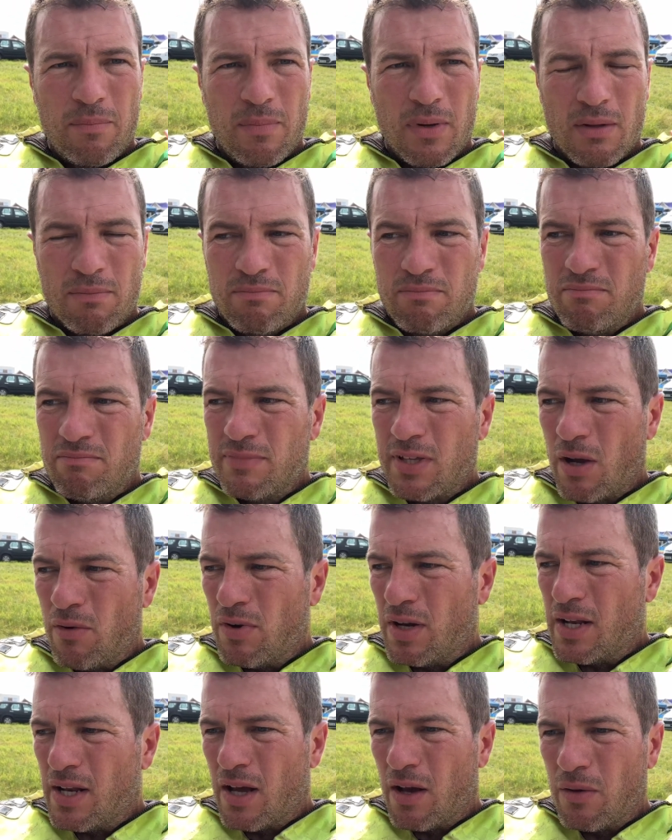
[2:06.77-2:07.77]
I don't
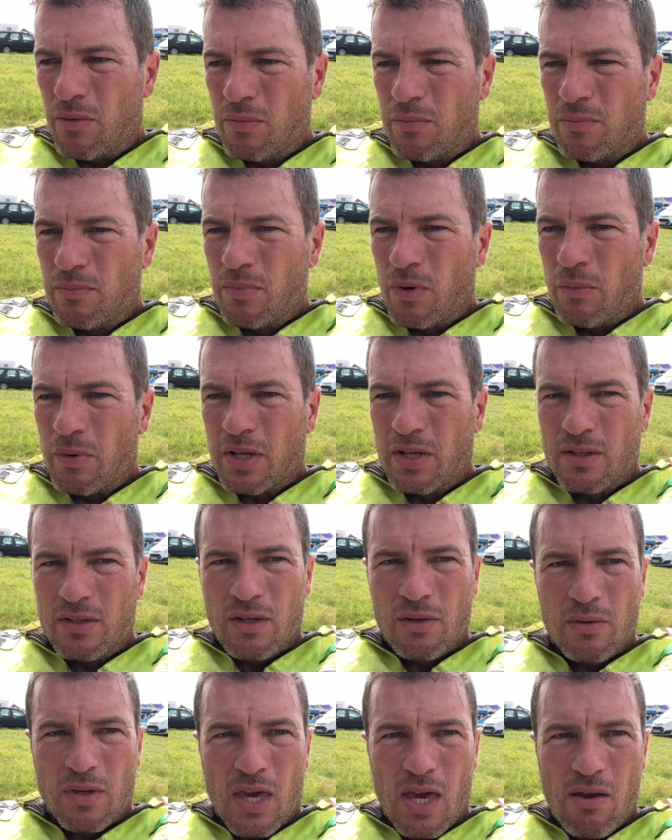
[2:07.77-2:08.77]
really know what we're going
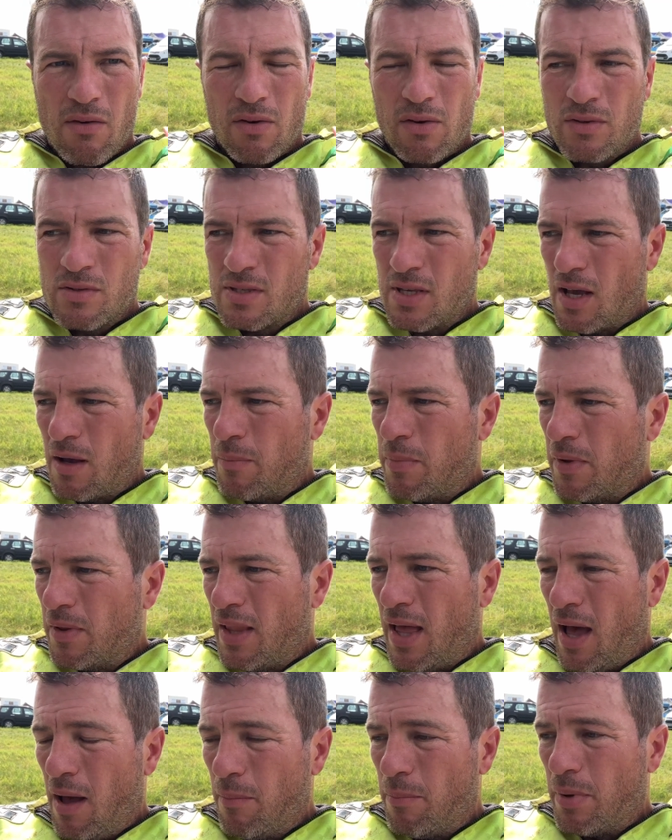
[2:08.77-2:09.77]
to do gearing or set up on
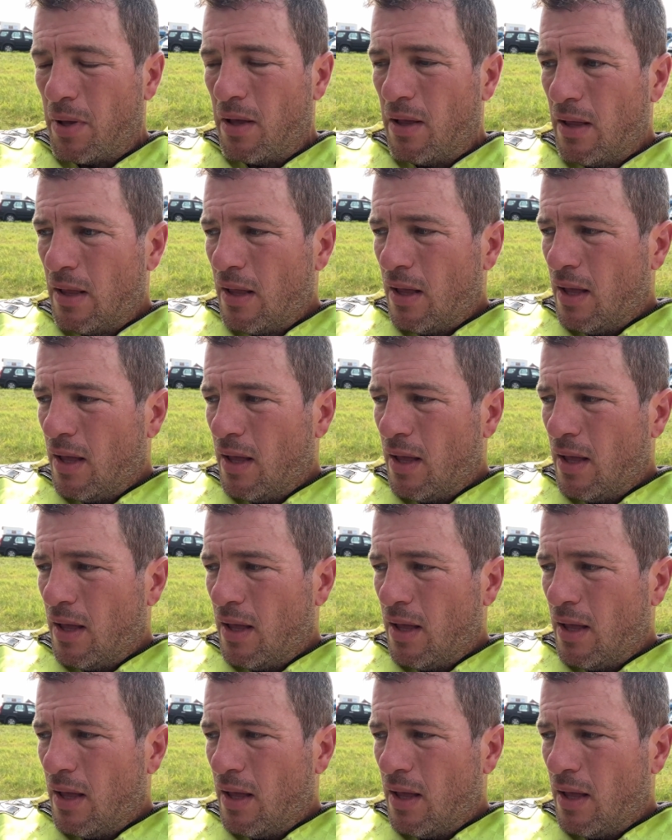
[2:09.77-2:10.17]
that, but